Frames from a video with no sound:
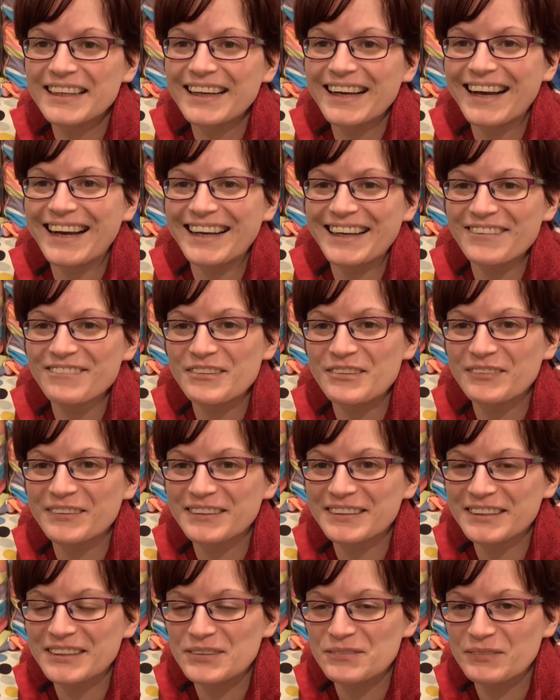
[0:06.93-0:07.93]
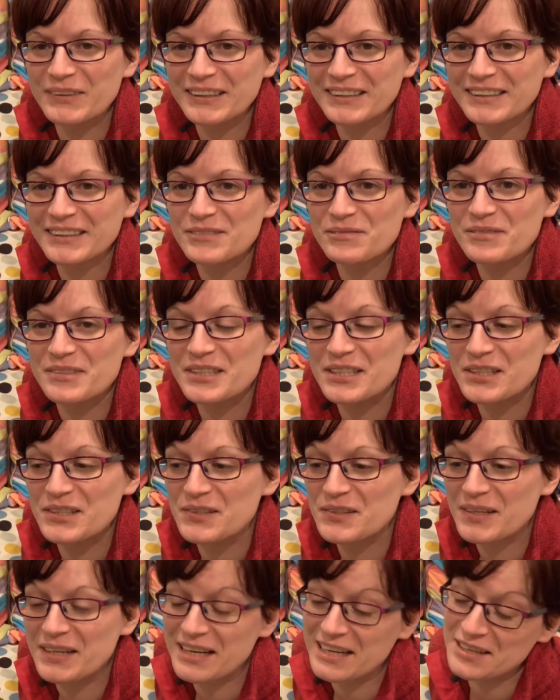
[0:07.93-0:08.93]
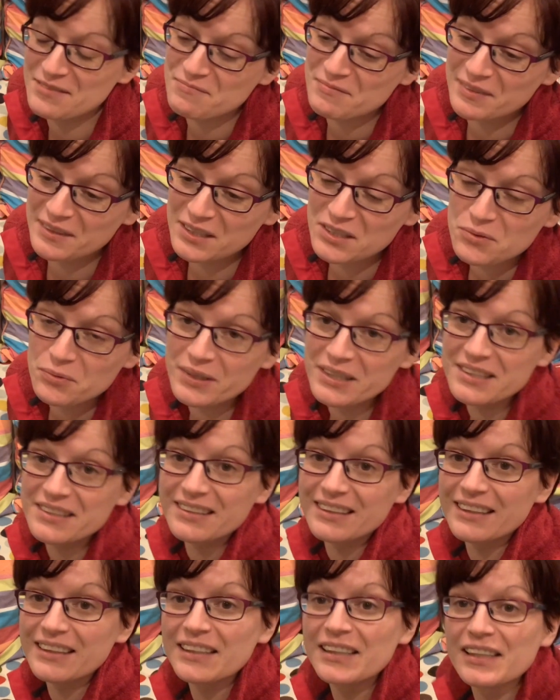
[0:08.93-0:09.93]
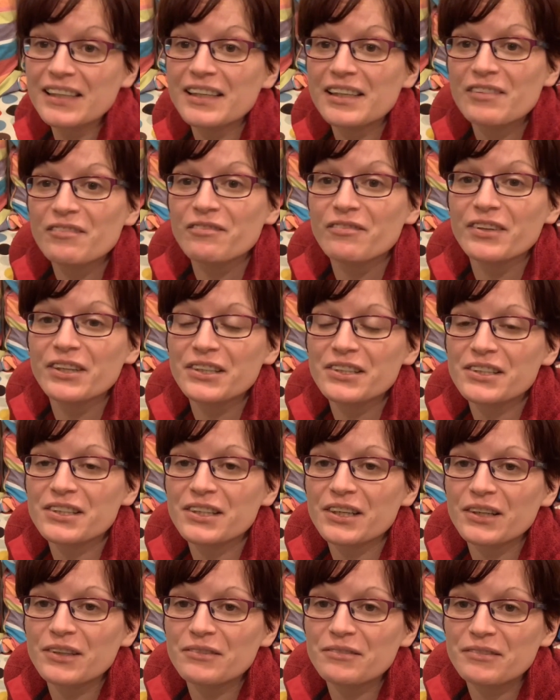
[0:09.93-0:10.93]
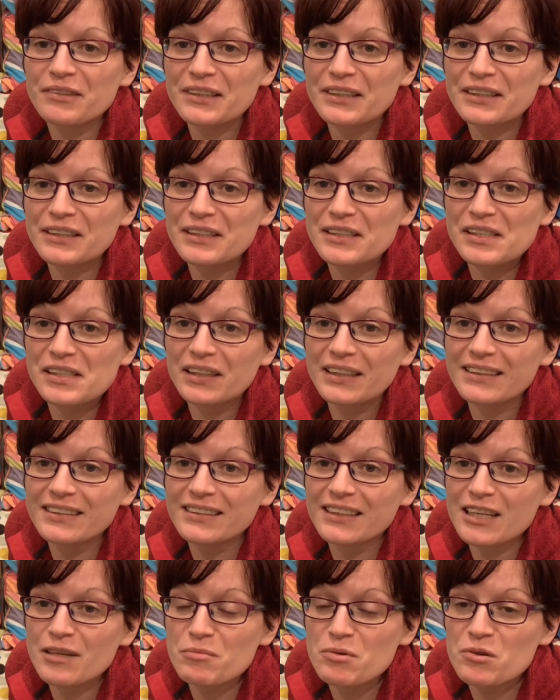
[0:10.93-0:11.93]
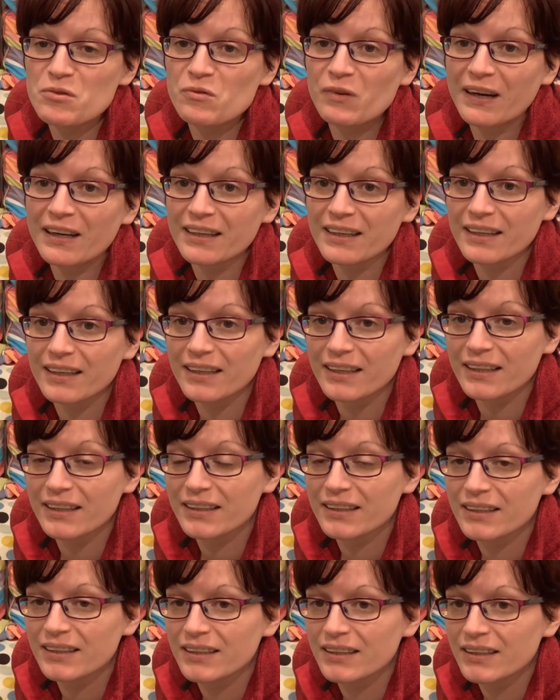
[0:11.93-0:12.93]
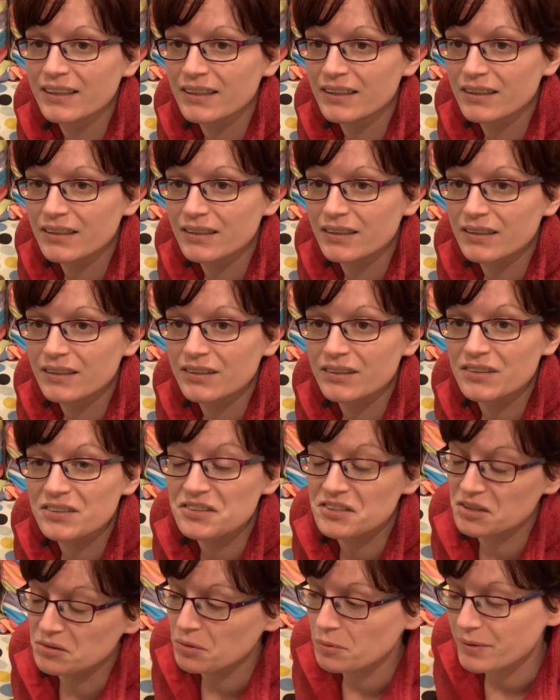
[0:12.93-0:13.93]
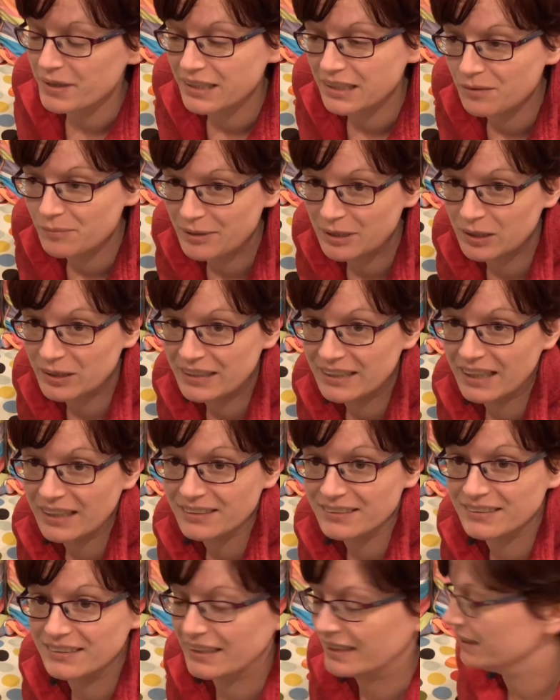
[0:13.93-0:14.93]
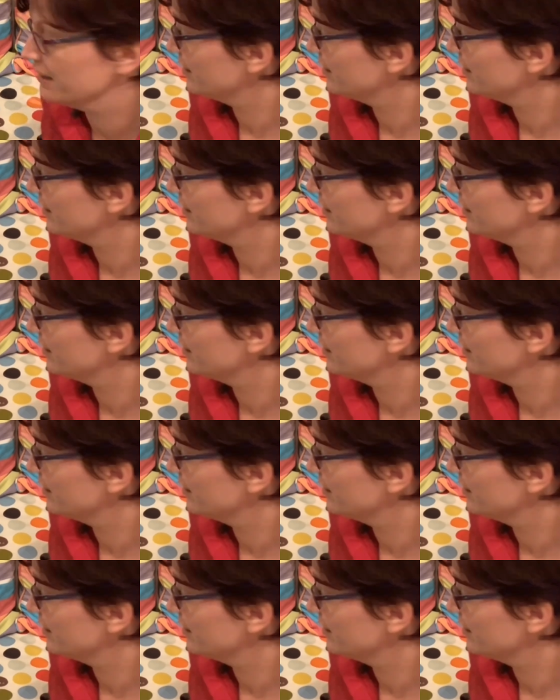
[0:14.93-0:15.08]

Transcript: Hi everyone and welcome to this week's version of Isamu Rat Care. So what we're going to be looking at today,